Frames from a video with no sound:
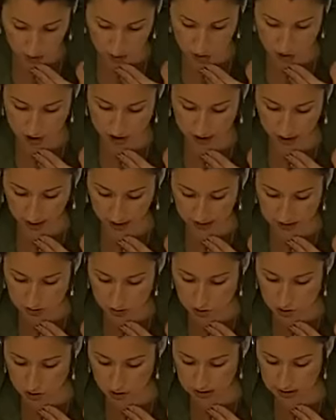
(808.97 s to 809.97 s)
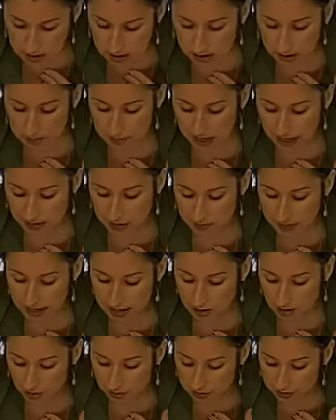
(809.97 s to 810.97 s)
she concentrated on
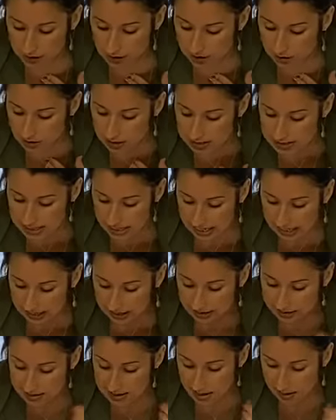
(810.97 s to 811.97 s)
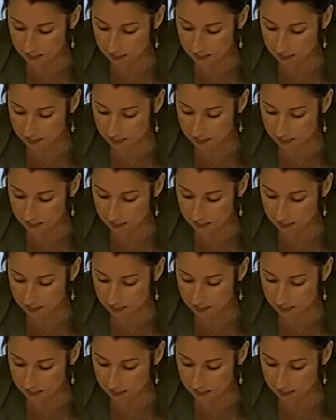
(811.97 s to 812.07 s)
mathematical theories and